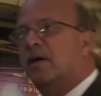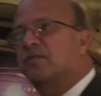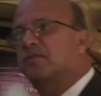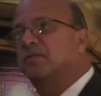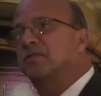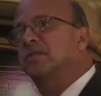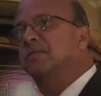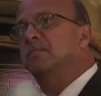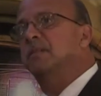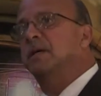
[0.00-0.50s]

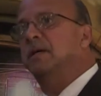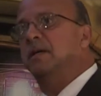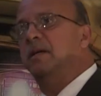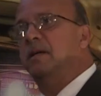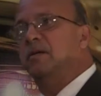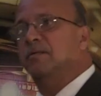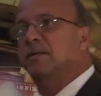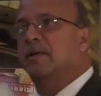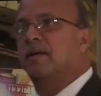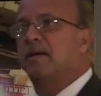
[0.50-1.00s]
extra cement
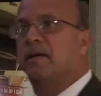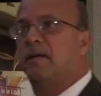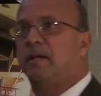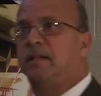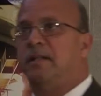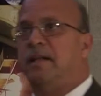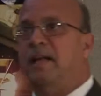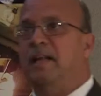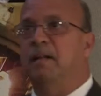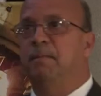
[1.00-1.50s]
here and there on a
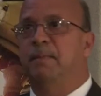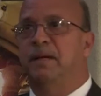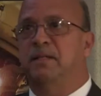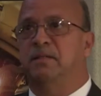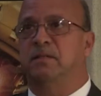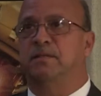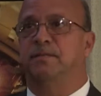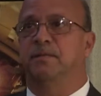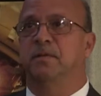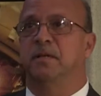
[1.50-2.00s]
daily
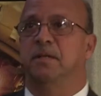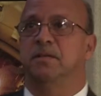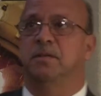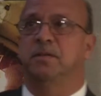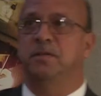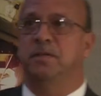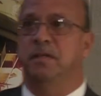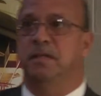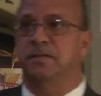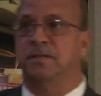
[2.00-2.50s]
basis for years
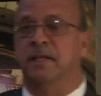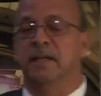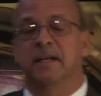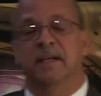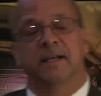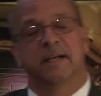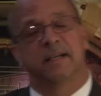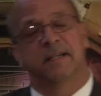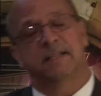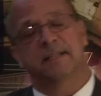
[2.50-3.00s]
and years,
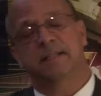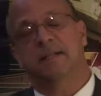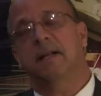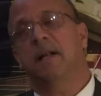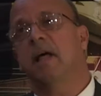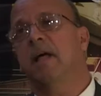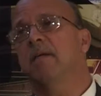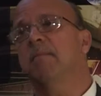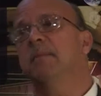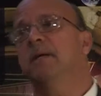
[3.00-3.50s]
this is a
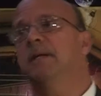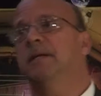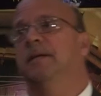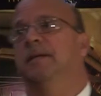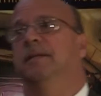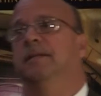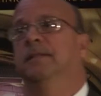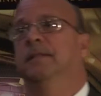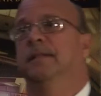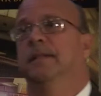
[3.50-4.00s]
lot of money.
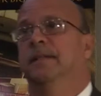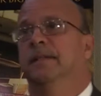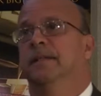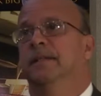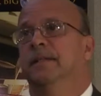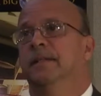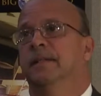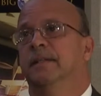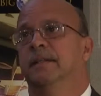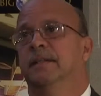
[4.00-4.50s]

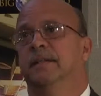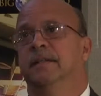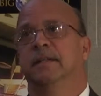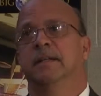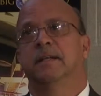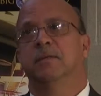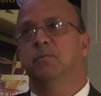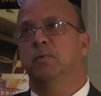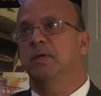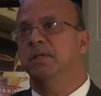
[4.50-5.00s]
I
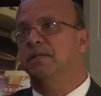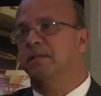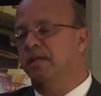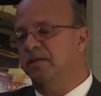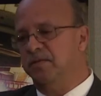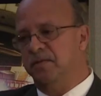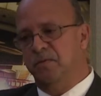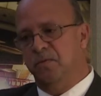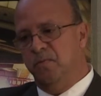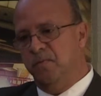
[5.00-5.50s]
had one
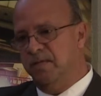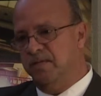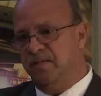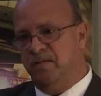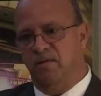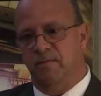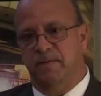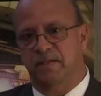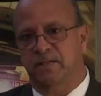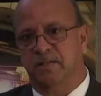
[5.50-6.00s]
tester who once
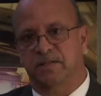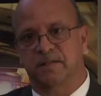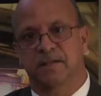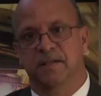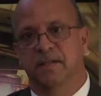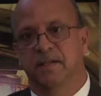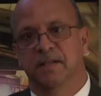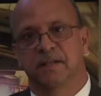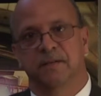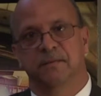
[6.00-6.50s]
told me, he says,
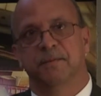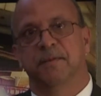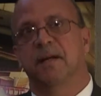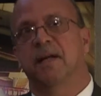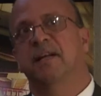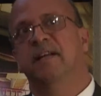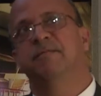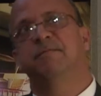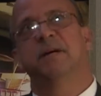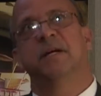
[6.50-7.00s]
when I
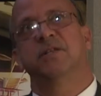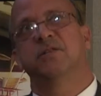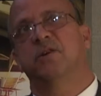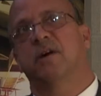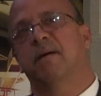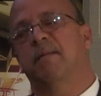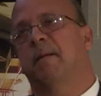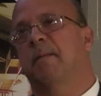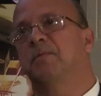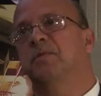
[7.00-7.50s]
leave my
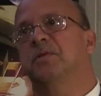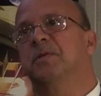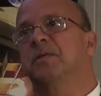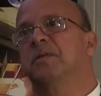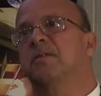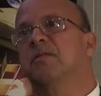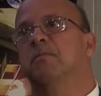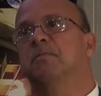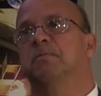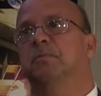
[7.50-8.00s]
job, I'm just going
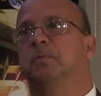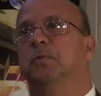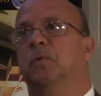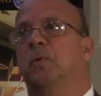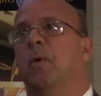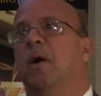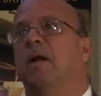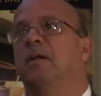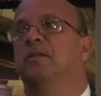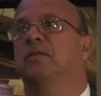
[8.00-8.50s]
to go do
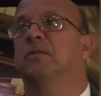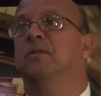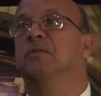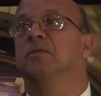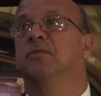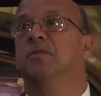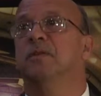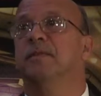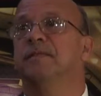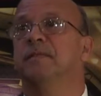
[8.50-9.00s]
quality
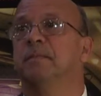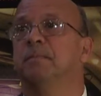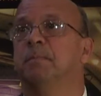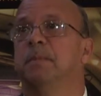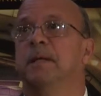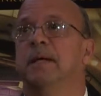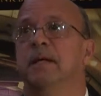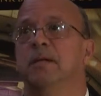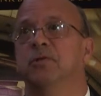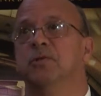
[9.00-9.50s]
control for a
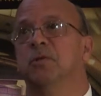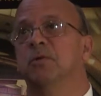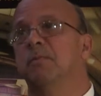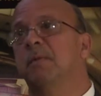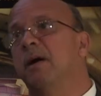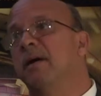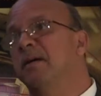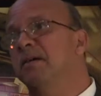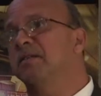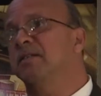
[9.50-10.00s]
plant and show them
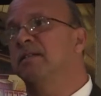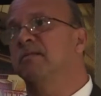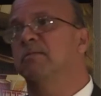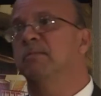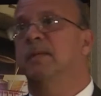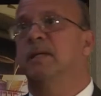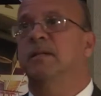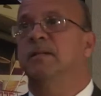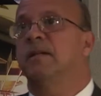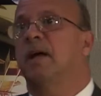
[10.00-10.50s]
how I can save $1
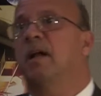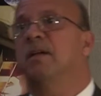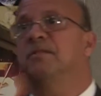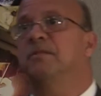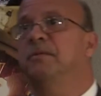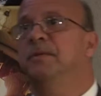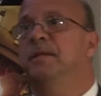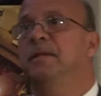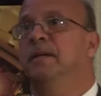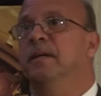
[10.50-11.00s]
million a
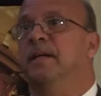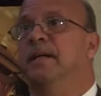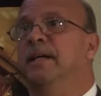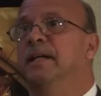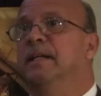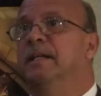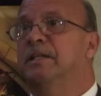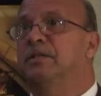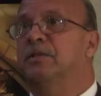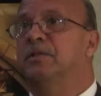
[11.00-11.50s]
year.
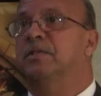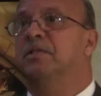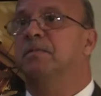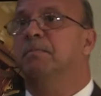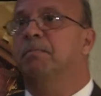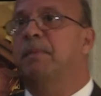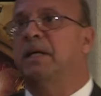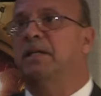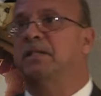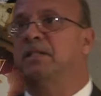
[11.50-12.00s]
And it's
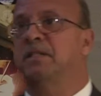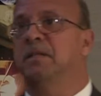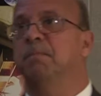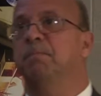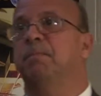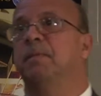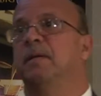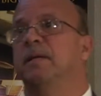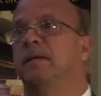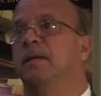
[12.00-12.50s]
just by
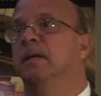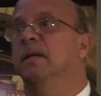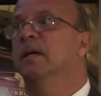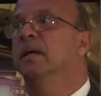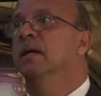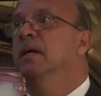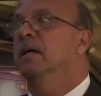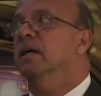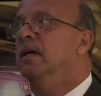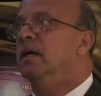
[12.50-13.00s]
simply
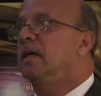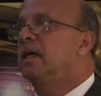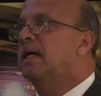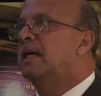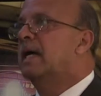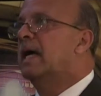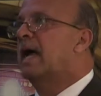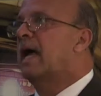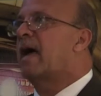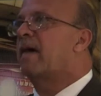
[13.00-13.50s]

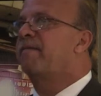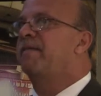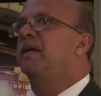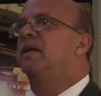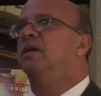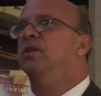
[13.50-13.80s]
having